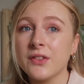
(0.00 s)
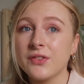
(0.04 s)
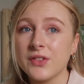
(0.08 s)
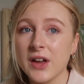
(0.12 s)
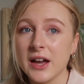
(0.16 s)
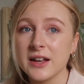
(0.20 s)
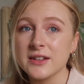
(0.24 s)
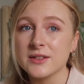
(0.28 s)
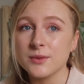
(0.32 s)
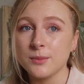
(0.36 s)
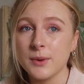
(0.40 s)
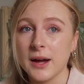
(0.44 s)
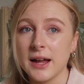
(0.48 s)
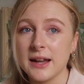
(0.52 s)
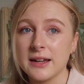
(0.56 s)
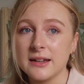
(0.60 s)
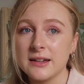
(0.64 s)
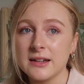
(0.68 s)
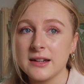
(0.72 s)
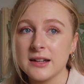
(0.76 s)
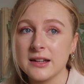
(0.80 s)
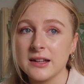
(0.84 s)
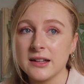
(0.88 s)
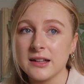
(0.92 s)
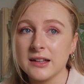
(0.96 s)
that's
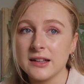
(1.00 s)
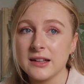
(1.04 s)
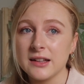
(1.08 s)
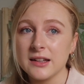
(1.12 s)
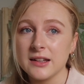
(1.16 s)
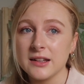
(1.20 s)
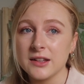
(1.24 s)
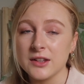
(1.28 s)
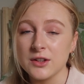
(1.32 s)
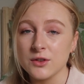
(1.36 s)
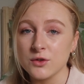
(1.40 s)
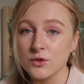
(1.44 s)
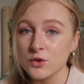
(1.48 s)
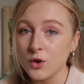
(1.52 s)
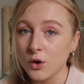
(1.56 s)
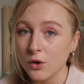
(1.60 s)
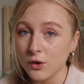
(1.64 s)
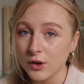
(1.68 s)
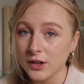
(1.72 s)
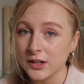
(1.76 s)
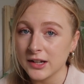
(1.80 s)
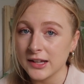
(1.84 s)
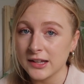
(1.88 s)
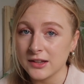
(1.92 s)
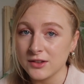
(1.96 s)
when you're not
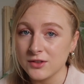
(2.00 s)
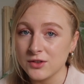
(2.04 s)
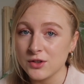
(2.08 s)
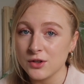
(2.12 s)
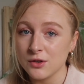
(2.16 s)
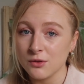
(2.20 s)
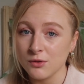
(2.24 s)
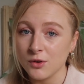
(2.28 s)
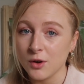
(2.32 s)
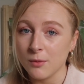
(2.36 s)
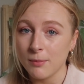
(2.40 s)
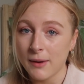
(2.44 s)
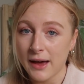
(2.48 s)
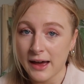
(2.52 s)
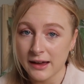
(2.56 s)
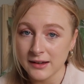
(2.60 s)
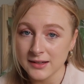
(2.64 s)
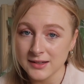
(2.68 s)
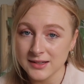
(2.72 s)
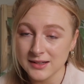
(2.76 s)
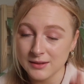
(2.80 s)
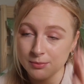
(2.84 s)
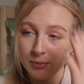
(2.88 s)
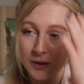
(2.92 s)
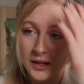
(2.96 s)
going to do your
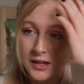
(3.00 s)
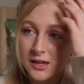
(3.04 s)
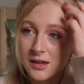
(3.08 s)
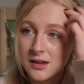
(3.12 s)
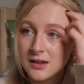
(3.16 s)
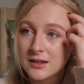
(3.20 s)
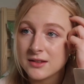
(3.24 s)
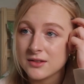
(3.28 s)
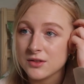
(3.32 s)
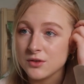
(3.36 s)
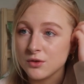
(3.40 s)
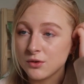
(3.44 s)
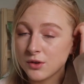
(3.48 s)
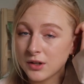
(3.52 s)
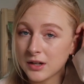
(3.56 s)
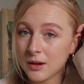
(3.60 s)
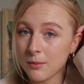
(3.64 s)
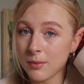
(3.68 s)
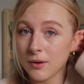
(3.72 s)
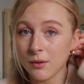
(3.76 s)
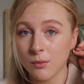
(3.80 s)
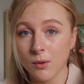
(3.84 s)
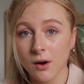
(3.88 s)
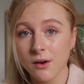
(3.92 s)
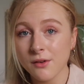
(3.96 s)
best, because you're going to
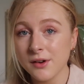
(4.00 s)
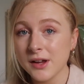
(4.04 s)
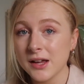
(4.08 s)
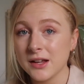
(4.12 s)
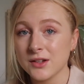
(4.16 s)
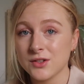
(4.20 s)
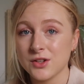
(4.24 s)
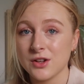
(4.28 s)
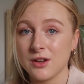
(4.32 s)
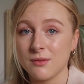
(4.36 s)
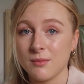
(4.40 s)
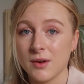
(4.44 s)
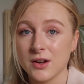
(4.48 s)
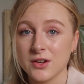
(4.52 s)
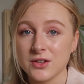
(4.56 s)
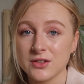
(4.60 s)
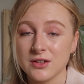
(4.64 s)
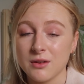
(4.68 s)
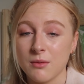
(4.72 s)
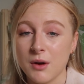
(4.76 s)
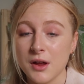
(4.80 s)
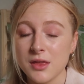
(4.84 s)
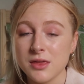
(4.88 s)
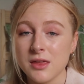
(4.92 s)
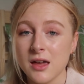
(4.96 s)
be worrying too much.
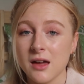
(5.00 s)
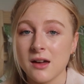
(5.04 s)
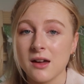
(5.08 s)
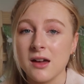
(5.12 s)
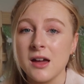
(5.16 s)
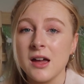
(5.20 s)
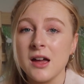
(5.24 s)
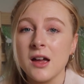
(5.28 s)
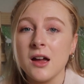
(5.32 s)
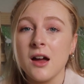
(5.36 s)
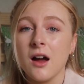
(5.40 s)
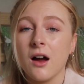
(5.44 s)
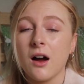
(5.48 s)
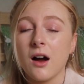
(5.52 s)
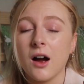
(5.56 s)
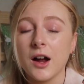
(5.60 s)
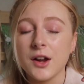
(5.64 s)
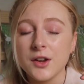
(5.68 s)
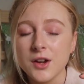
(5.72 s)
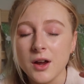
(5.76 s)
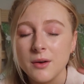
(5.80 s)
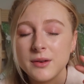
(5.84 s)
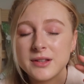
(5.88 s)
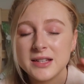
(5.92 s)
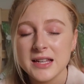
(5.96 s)
So I think, I
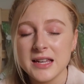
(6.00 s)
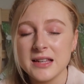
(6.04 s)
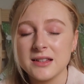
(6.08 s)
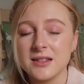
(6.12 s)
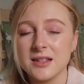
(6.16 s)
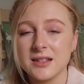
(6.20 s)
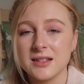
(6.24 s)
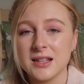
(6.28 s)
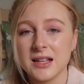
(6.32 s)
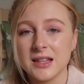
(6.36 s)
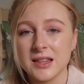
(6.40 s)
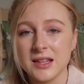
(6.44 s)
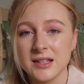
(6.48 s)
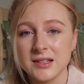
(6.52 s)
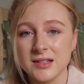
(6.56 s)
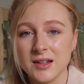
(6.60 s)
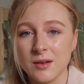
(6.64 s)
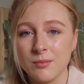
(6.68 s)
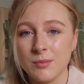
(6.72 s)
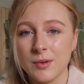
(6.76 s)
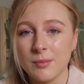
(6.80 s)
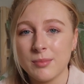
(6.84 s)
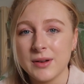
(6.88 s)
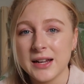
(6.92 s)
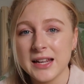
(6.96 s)
know it's easier said than
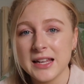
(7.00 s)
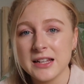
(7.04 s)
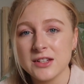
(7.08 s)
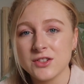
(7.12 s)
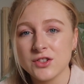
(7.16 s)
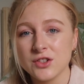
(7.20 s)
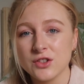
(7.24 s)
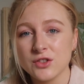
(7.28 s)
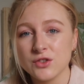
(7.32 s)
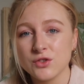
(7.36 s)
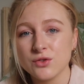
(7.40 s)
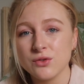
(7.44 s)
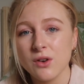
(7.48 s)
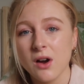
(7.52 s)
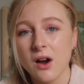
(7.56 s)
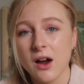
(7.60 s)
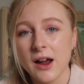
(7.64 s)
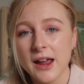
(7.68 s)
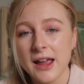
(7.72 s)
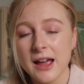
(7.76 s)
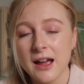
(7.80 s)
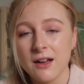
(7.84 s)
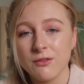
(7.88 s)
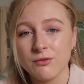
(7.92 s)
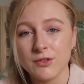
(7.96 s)
done, but please just
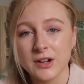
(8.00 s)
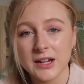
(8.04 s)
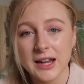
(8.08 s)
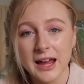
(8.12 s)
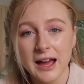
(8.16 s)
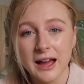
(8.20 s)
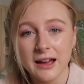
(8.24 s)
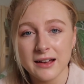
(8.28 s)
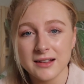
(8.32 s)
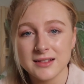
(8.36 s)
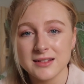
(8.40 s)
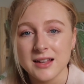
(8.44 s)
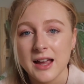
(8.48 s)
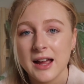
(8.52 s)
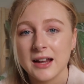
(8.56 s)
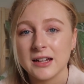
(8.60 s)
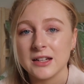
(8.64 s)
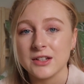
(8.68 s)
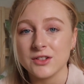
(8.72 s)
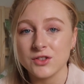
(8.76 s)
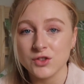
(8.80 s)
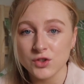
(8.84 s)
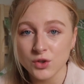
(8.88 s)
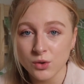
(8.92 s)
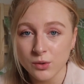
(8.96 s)
try and relax and
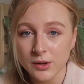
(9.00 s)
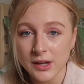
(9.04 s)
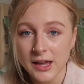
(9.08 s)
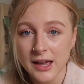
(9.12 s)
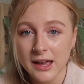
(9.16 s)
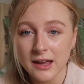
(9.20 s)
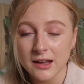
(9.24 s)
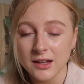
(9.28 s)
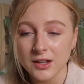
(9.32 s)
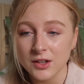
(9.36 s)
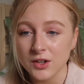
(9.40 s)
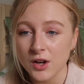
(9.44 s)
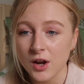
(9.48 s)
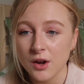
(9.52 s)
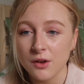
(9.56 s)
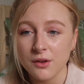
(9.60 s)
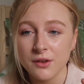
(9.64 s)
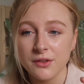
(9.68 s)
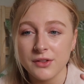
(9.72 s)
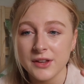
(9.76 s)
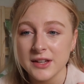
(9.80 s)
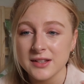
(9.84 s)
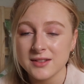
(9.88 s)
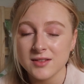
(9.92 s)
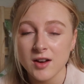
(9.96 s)
enjoy it. You
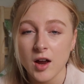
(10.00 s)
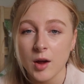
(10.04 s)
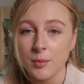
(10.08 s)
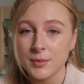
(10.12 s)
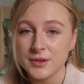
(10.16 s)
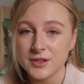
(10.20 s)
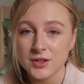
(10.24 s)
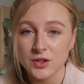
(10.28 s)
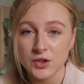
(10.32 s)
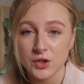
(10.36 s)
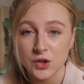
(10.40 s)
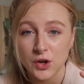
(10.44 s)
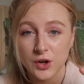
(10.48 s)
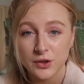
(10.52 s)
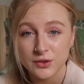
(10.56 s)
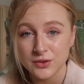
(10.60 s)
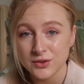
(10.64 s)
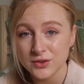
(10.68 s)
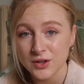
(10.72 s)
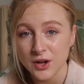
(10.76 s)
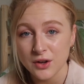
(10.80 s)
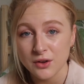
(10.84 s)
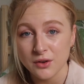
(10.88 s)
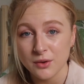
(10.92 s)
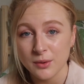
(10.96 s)
know, this time is going to go
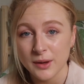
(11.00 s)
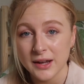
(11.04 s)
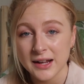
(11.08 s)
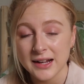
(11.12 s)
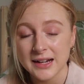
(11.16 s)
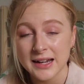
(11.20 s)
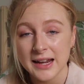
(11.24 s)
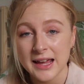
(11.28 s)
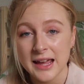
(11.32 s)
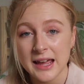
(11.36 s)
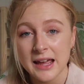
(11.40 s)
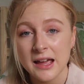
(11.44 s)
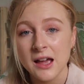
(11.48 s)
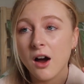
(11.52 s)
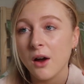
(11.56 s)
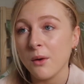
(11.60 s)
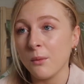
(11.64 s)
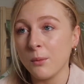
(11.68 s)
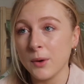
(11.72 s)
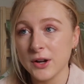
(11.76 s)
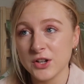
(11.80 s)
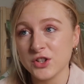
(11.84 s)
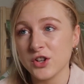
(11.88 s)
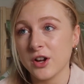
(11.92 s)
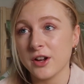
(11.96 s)
so quickly. I
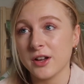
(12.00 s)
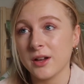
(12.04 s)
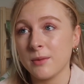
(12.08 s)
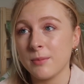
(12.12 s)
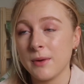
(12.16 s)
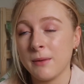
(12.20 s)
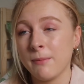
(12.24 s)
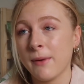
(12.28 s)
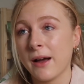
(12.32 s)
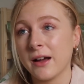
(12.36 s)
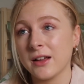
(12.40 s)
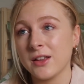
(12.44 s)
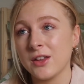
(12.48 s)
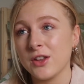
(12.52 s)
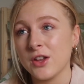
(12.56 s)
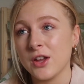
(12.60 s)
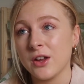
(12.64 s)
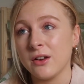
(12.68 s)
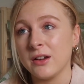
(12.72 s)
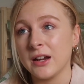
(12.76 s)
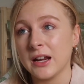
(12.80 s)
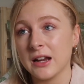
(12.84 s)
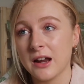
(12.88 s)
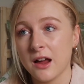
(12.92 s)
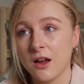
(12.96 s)
wish I could be back at
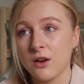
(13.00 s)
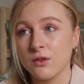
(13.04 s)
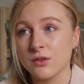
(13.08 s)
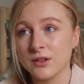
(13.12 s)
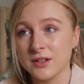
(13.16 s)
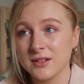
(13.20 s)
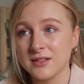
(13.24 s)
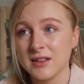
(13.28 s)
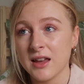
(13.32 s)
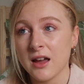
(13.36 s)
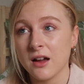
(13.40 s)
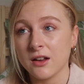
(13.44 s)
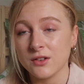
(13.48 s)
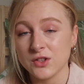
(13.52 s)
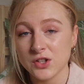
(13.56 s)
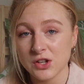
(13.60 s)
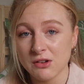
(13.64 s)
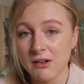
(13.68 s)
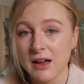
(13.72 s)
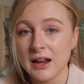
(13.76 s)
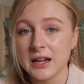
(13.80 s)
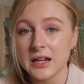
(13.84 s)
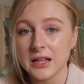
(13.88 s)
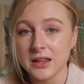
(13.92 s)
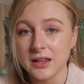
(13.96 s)
uni. Like, honestly, I'd do
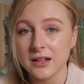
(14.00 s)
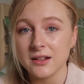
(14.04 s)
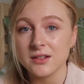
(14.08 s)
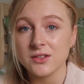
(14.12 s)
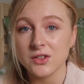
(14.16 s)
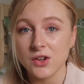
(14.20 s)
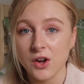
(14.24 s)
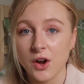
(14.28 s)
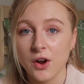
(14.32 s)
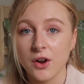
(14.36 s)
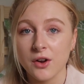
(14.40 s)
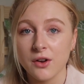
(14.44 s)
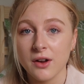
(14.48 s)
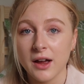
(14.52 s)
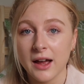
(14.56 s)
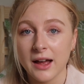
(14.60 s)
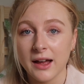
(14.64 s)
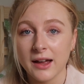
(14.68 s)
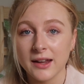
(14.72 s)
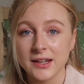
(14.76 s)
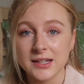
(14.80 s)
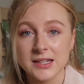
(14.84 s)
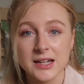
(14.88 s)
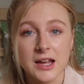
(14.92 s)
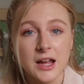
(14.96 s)
anything to go
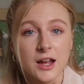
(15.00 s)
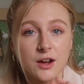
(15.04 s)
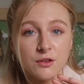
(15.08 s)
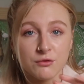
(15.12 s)
and